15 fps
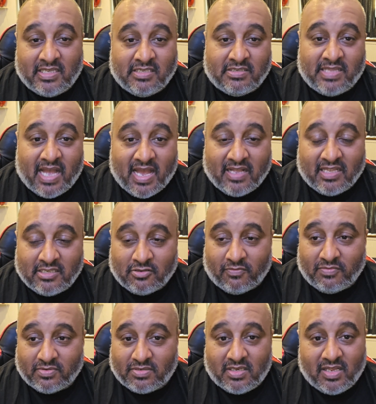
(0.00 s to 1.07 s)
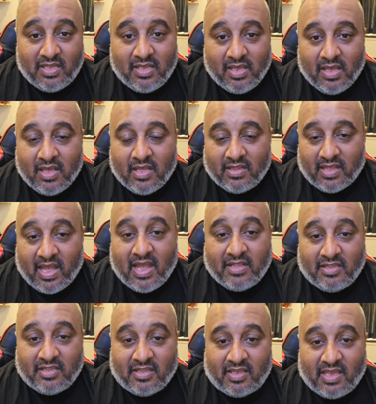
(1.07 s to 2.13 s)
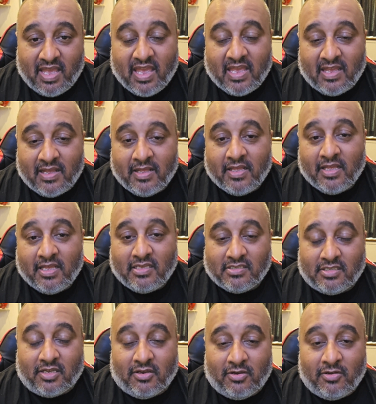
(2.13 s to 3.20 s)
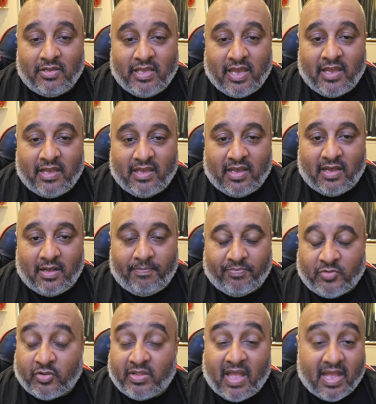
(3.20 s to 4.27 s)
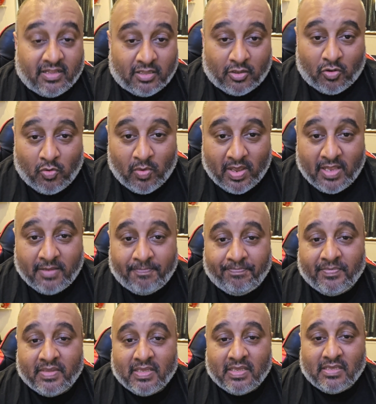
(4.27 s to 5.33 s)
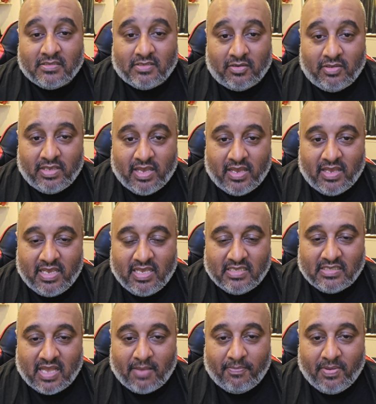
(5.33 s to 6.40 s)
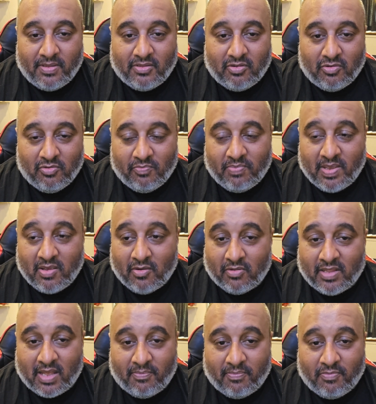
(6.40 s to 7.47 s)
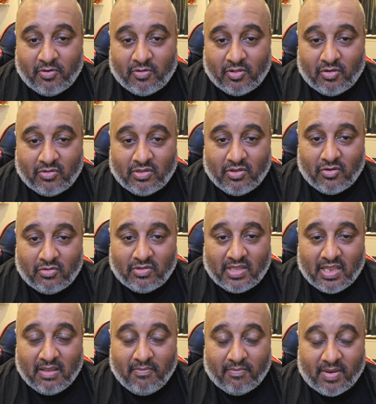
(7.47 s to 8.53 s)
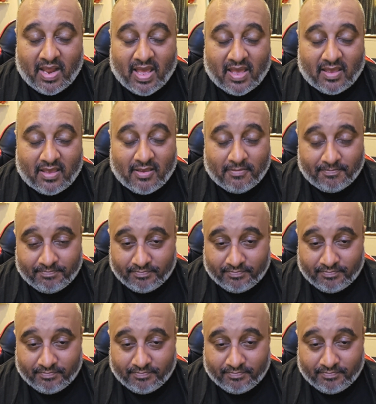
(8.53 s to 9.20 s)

And his dad is obviously the hand of the king so yeah, um, sorry, the Hand of the Queen. So yeah, he's happy to be on that on on, on Team Black.